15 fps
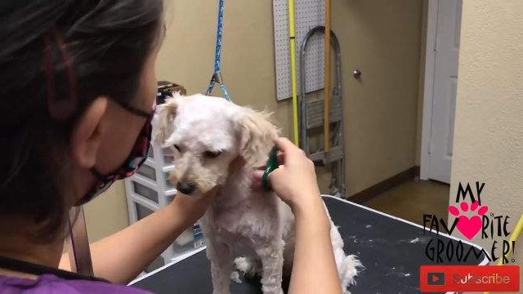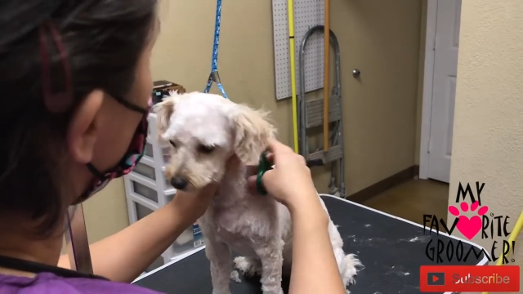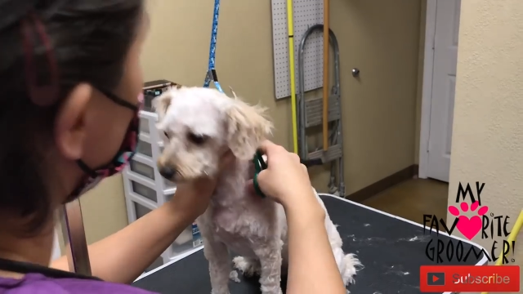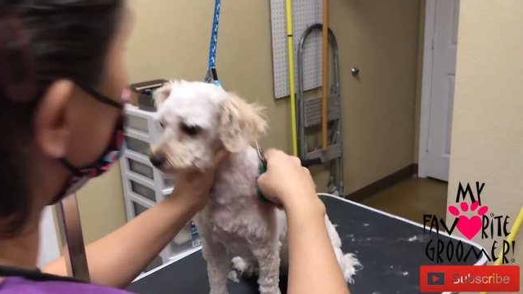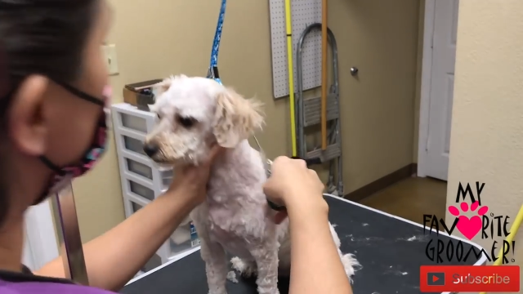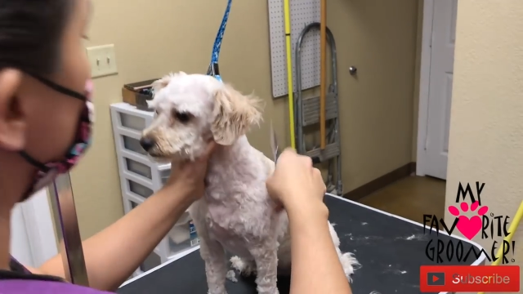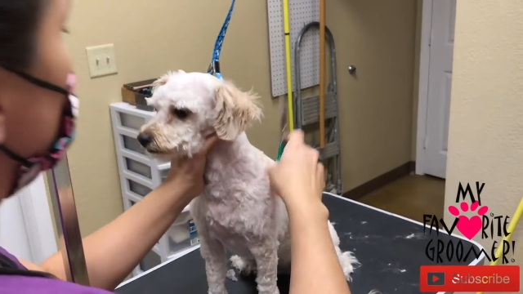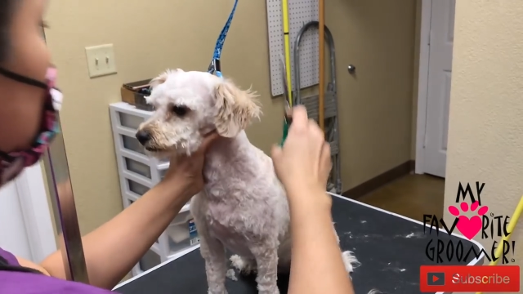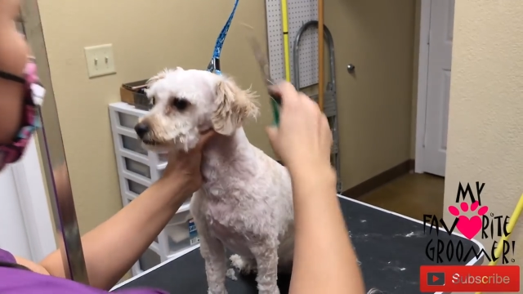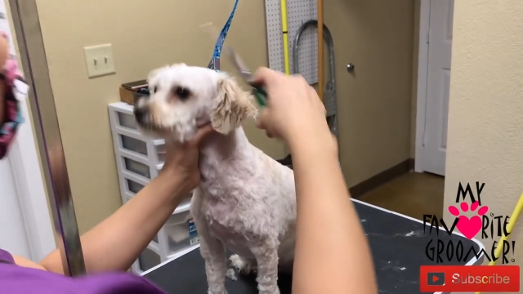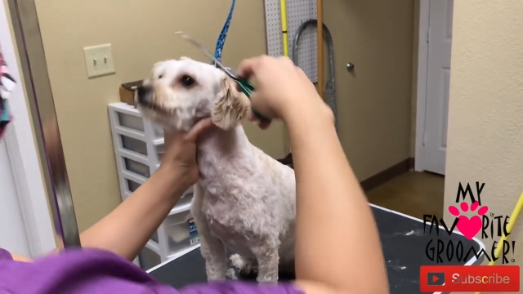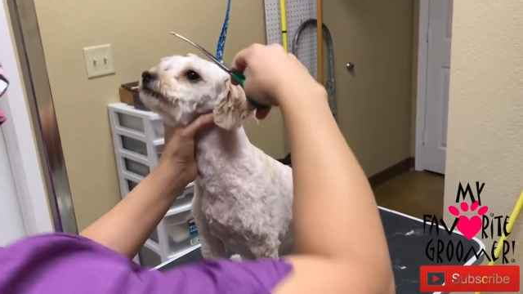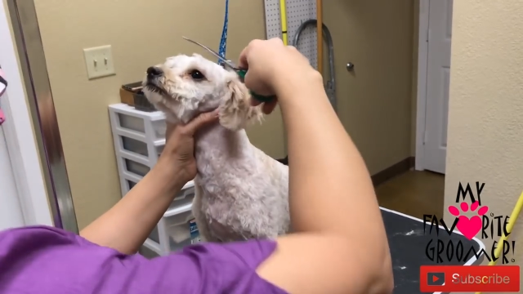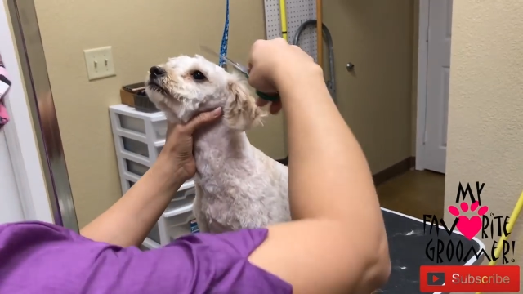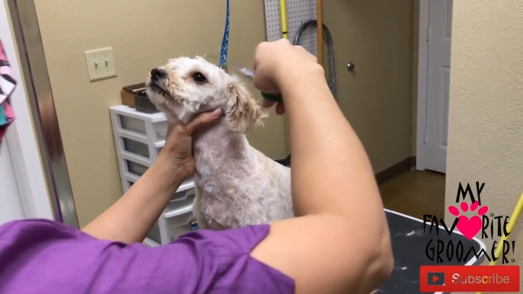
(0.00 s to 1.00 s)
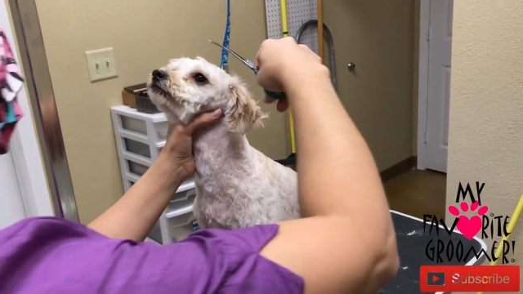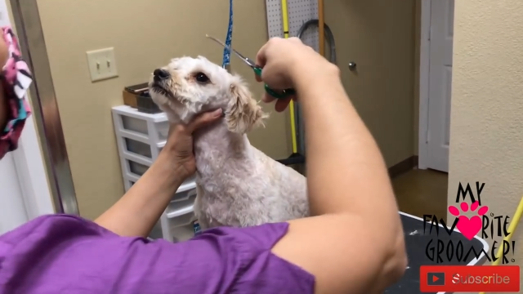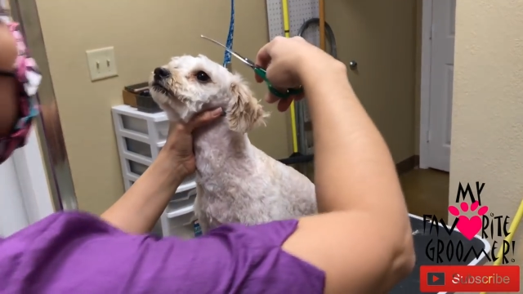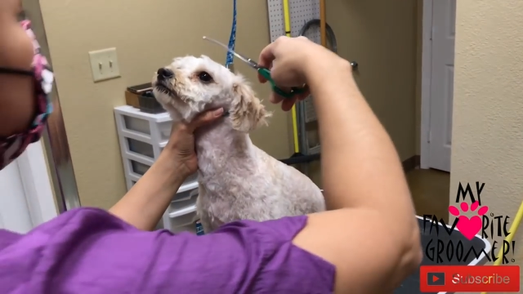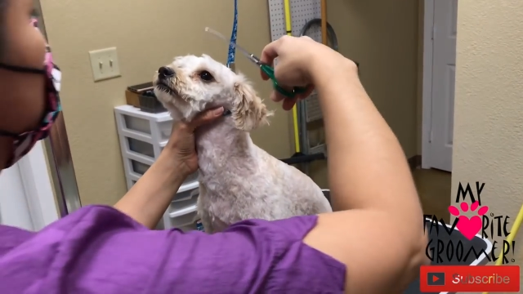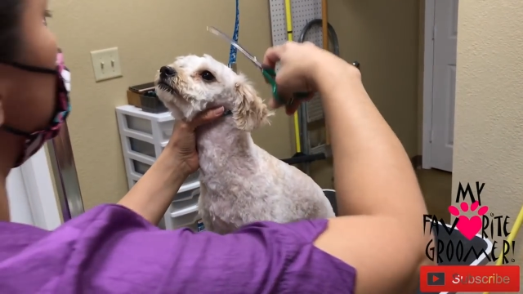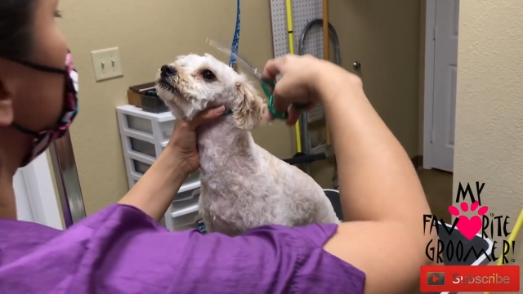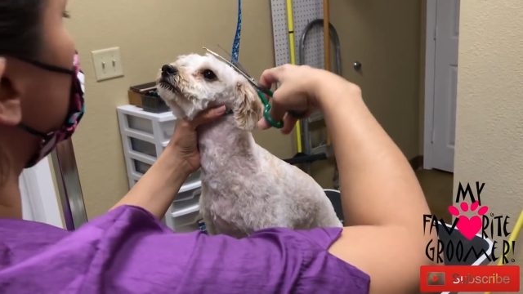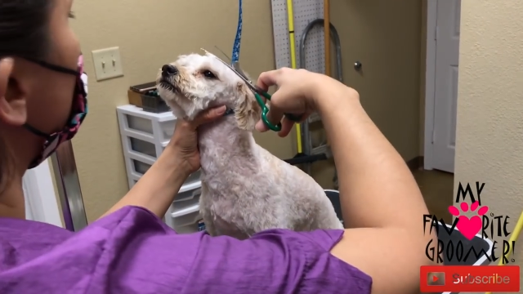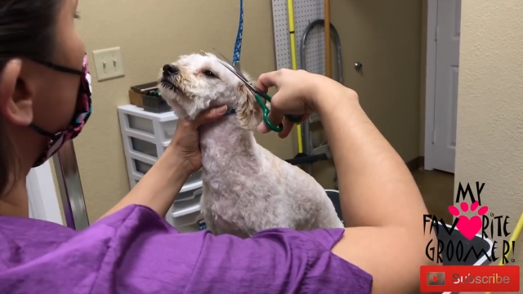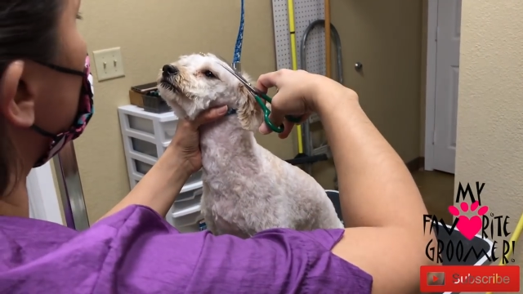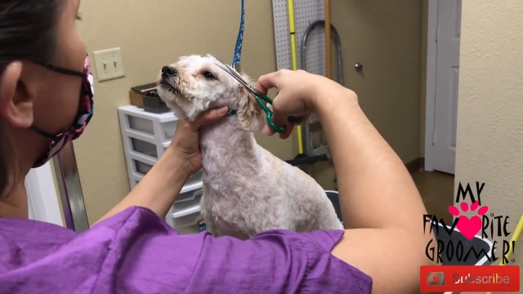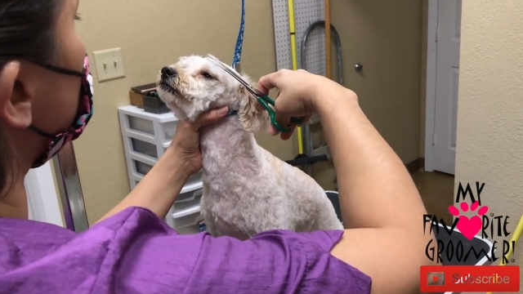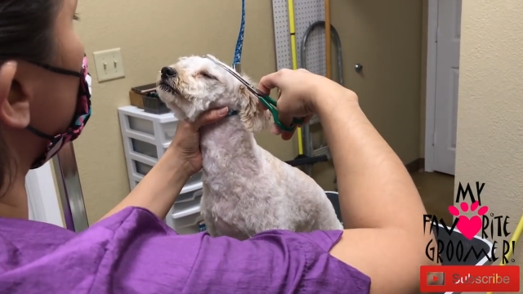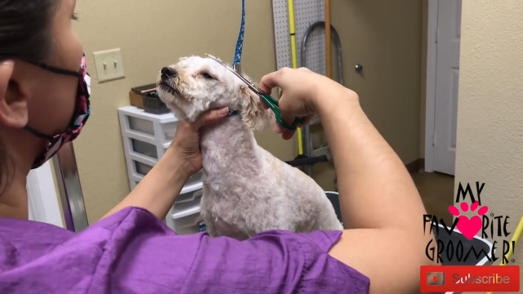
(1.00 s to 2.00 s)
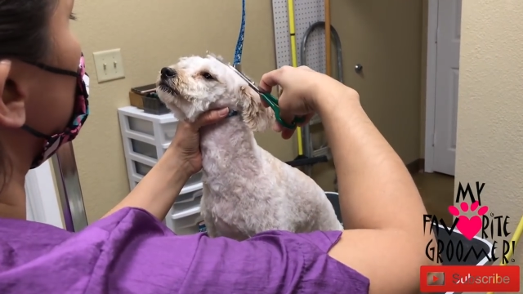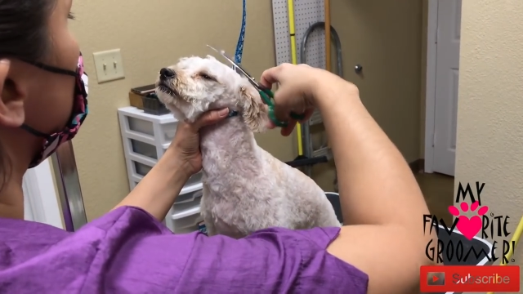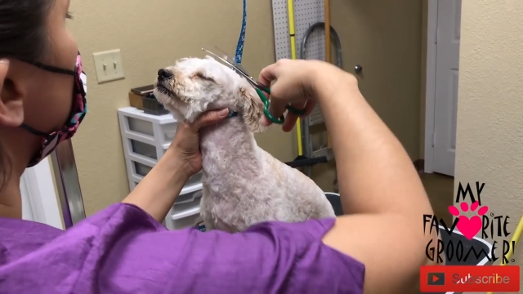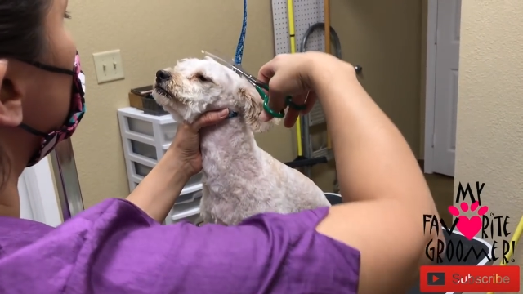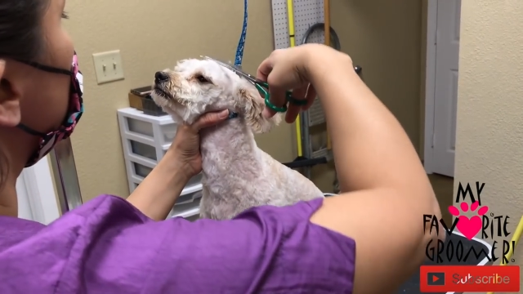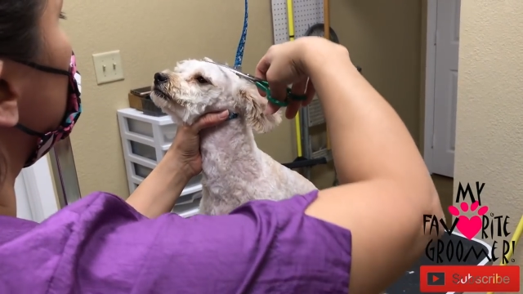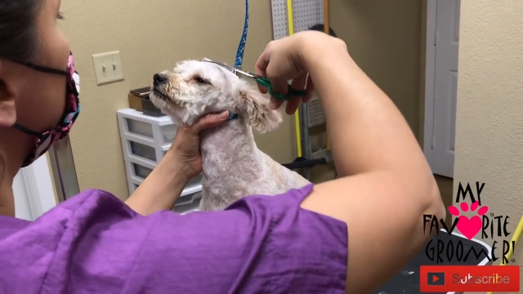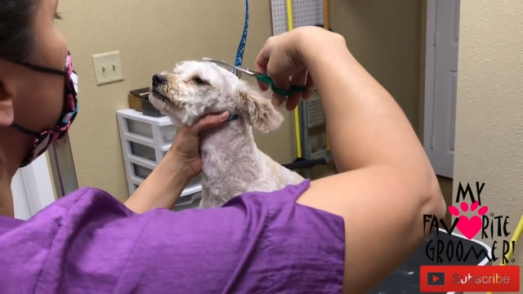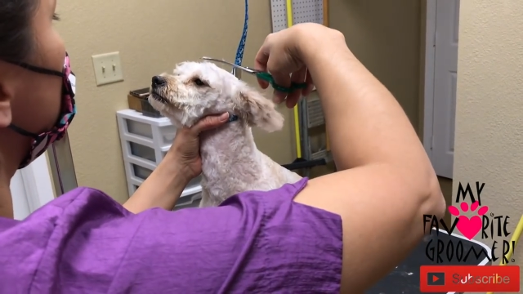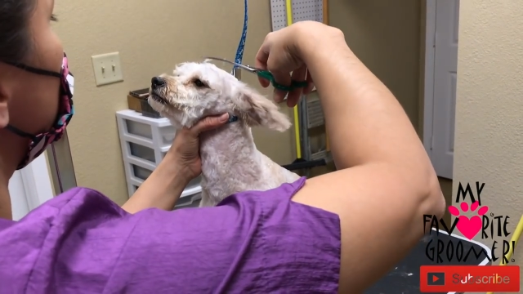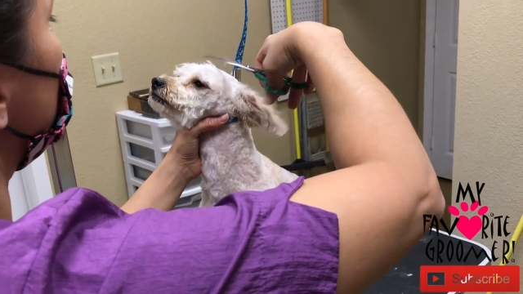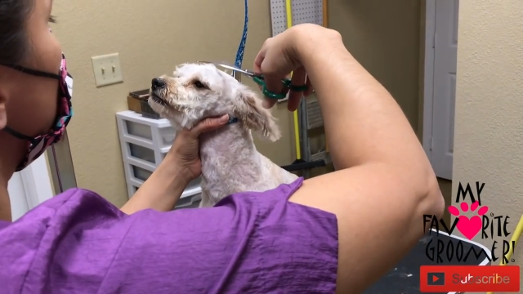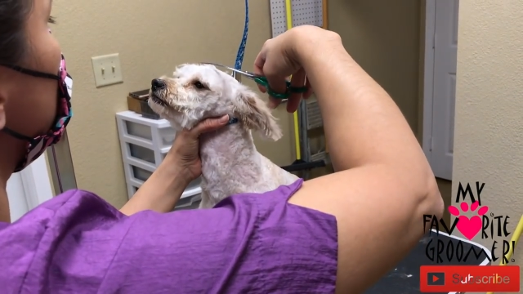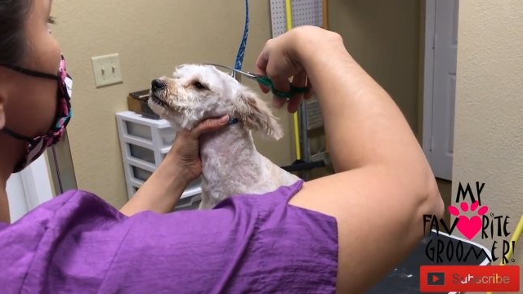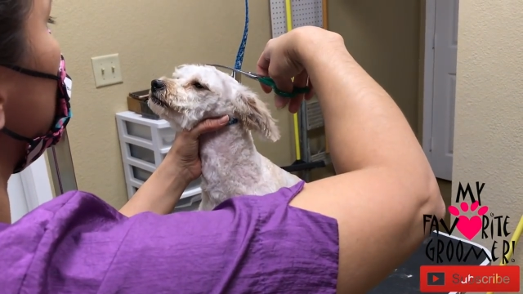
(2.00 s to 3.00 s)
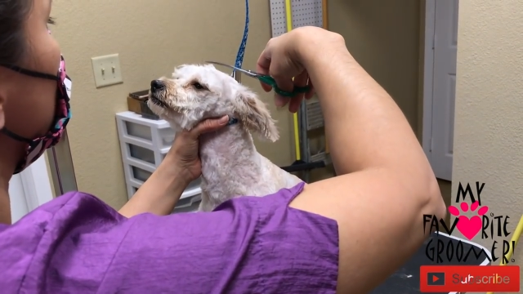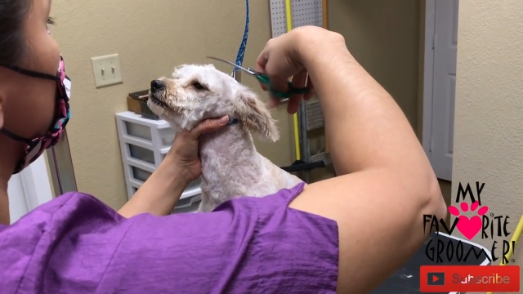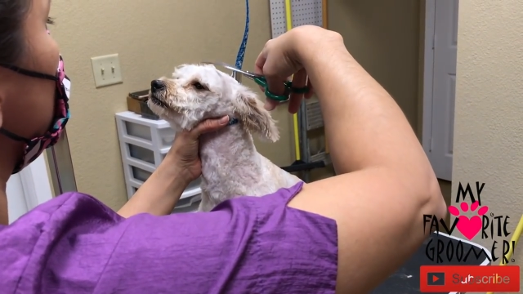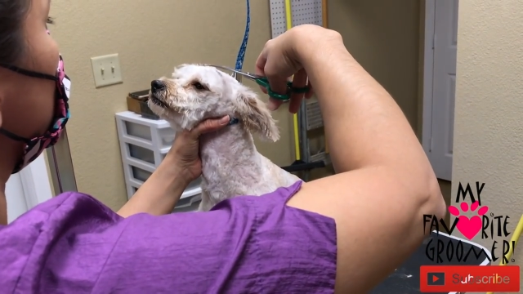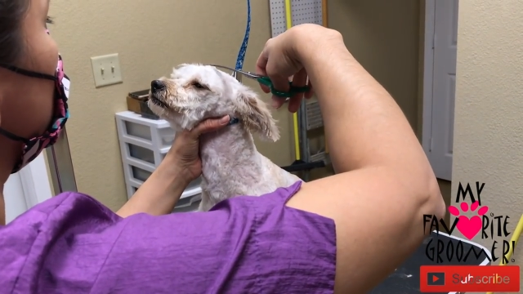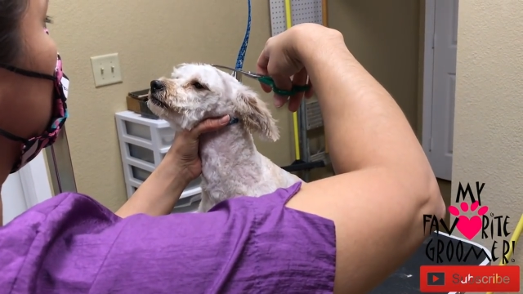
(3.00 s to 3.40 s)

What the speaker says: (no speaker visible)